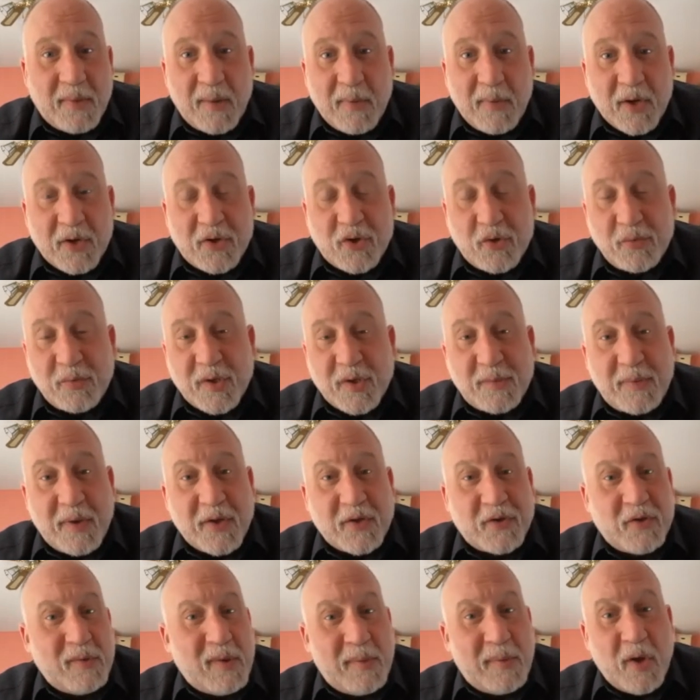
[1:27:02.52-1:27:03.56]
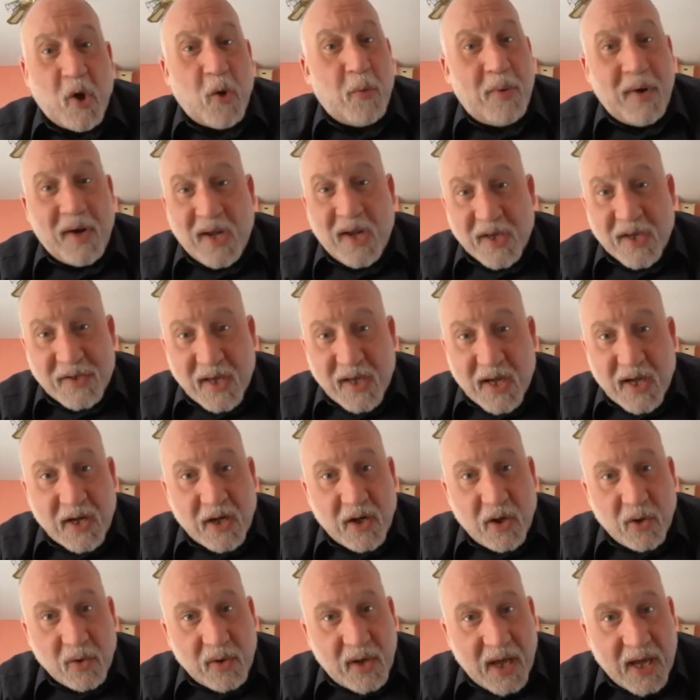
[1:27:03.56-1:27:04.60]
my mushroom dispensary, maybe opening a
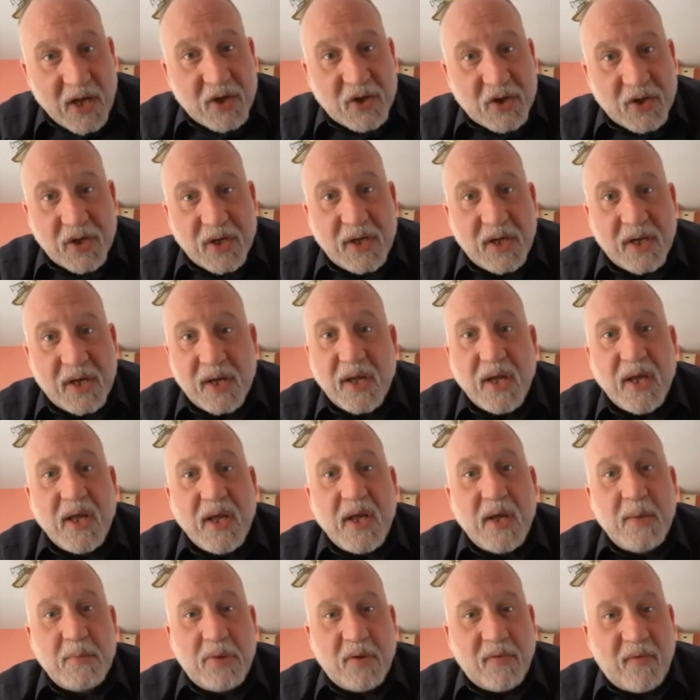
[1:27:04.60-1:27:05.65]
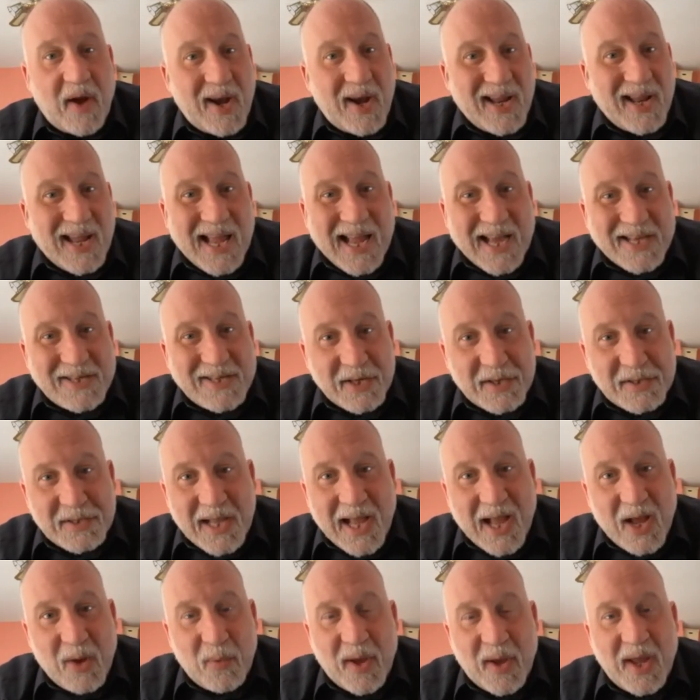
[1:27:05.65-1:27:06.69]
second location and providing access
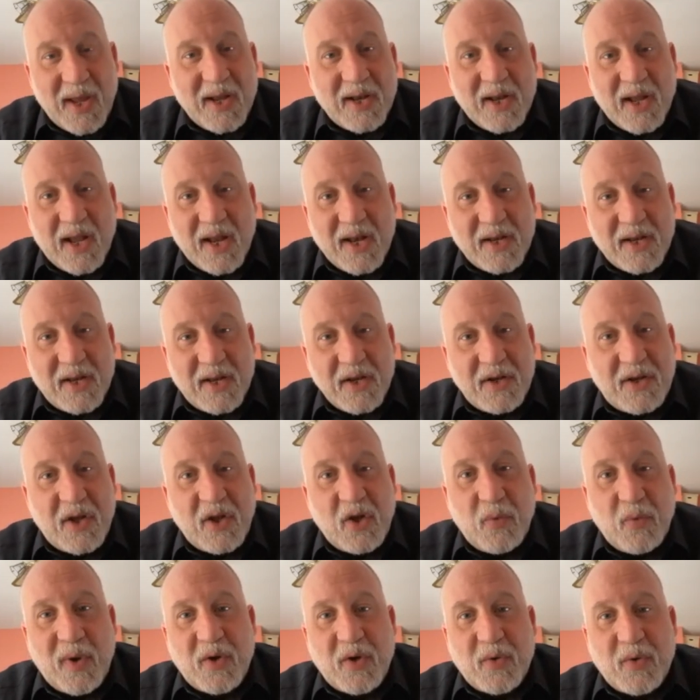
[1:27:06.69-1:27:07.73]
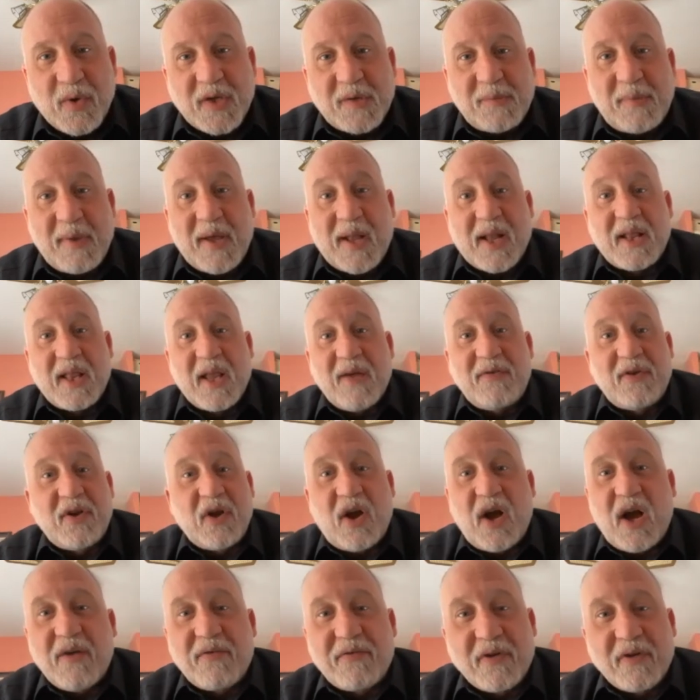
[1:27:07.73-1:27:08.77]
that way and continuing to expand. I'd love
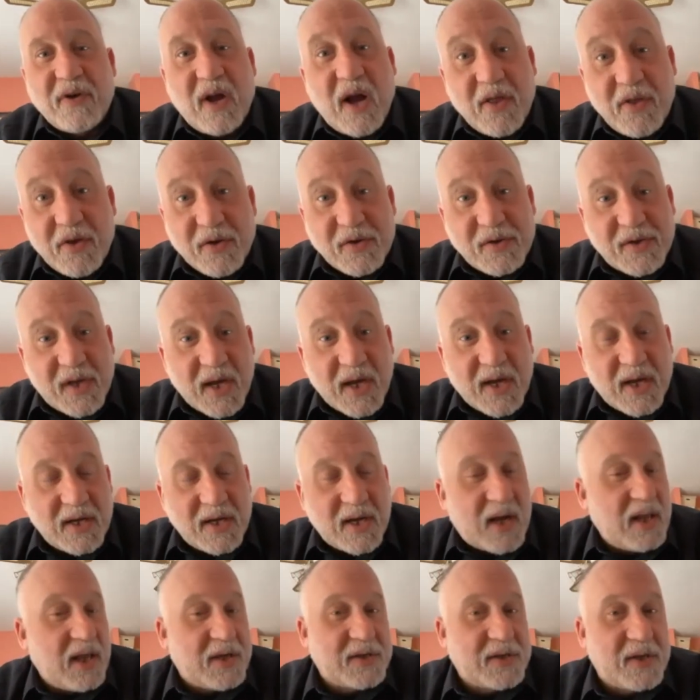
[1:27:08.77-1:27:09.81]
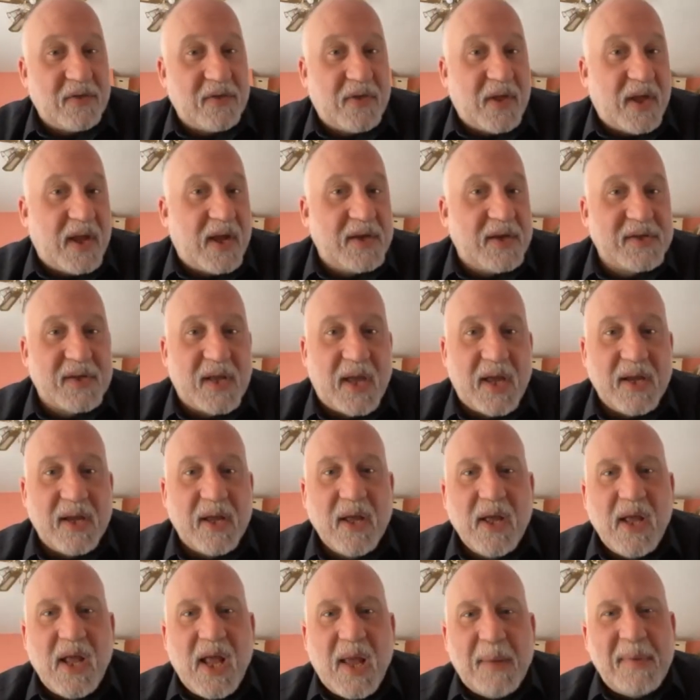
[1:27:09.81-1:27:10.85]
to offer other psychedelics and things like,
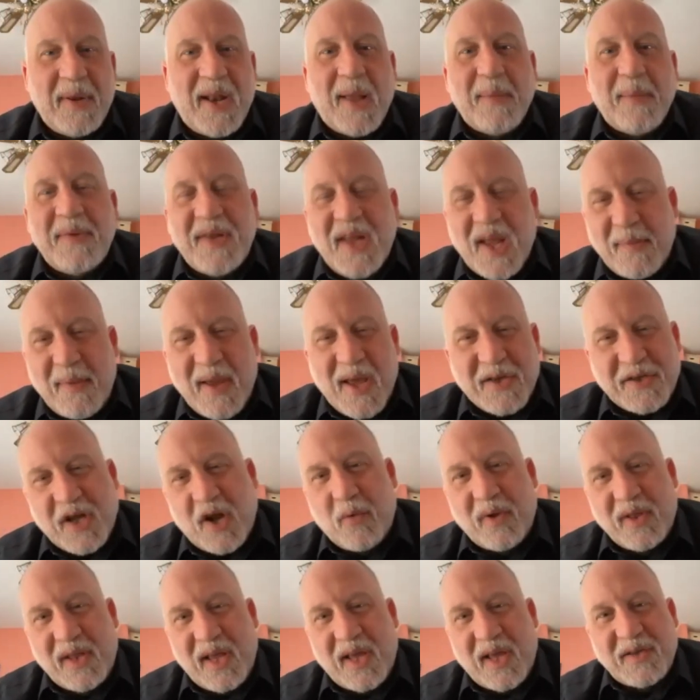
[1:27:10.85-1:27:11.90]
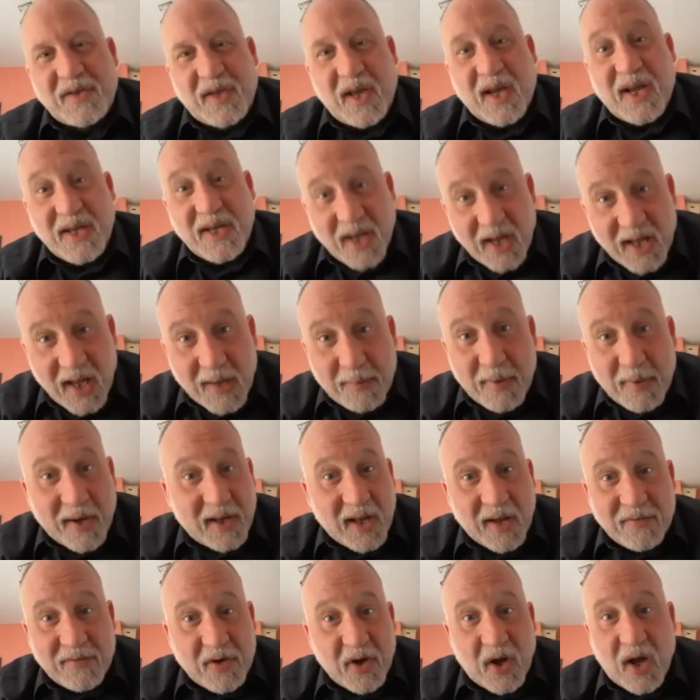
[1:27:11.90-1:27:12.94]
I mean, MDMA is not really a psychedelic, but I'd
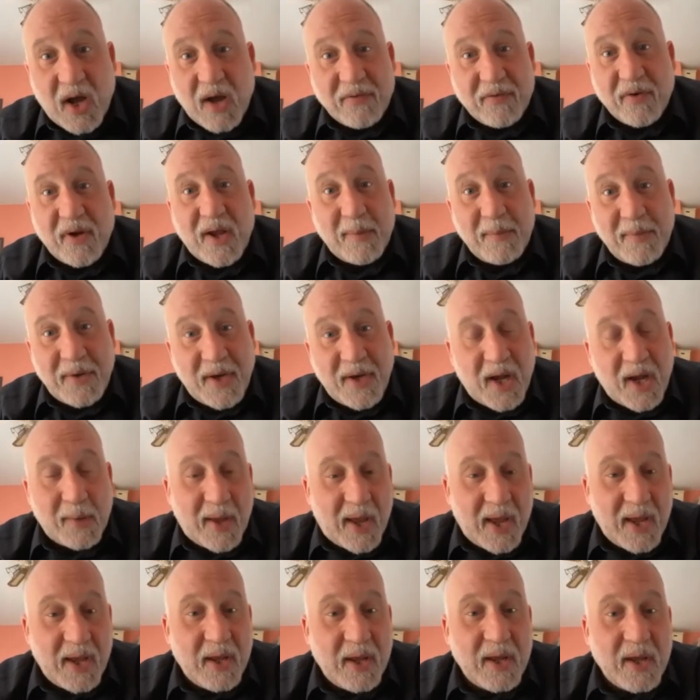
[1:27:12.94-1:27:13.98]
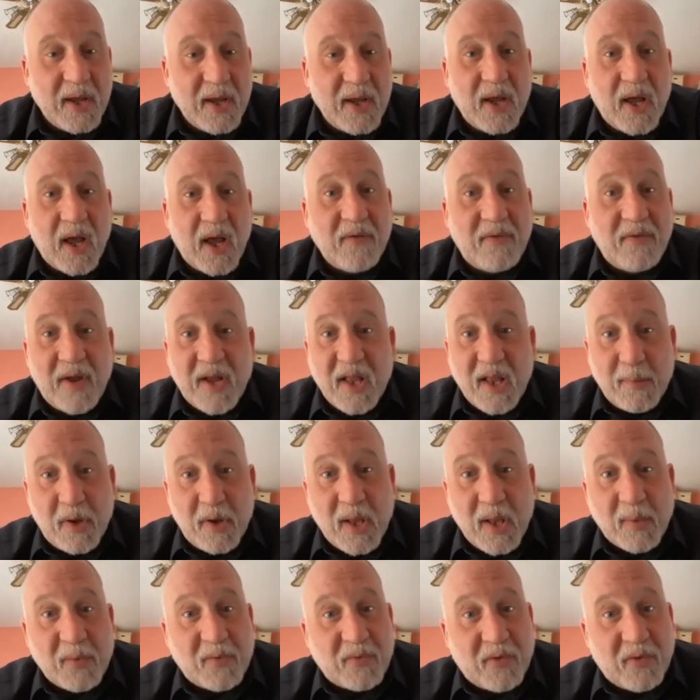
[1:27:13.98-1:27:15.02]
love to offer MDMA
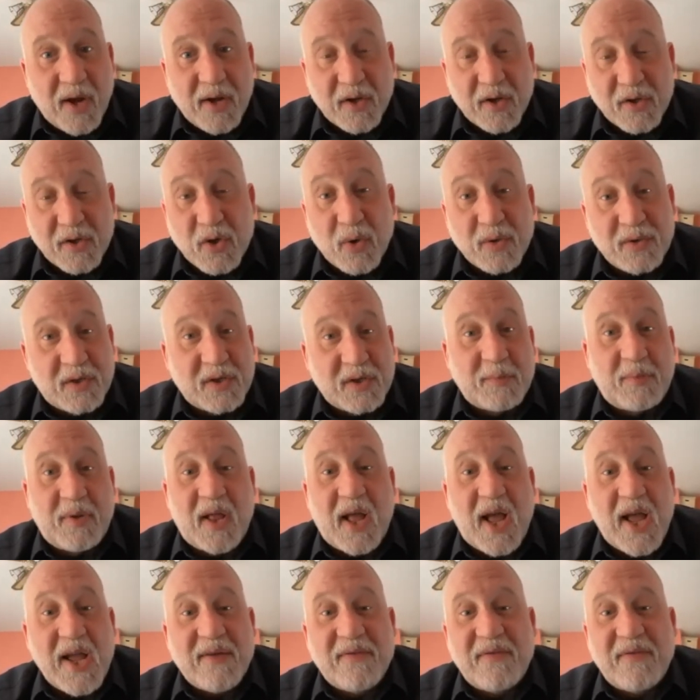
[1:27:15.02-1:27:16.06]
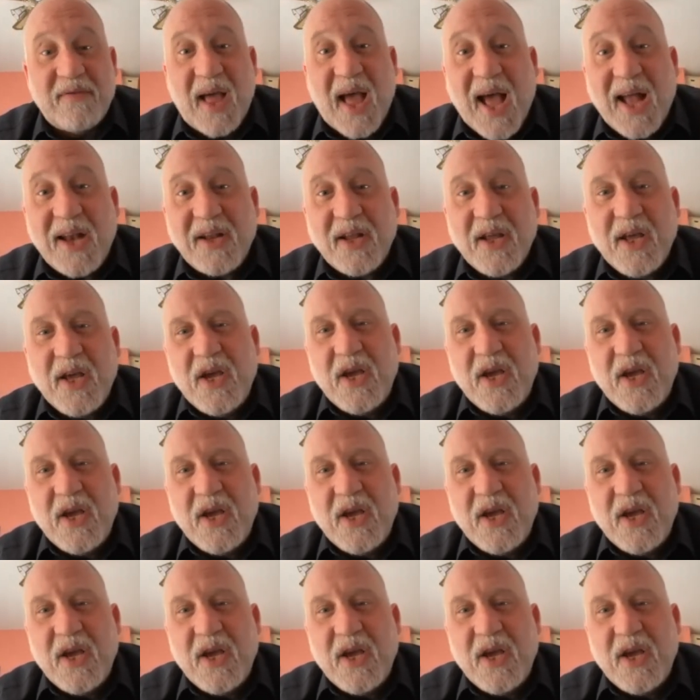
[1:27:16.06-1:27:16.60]
available. I'm trying to source a supply of that.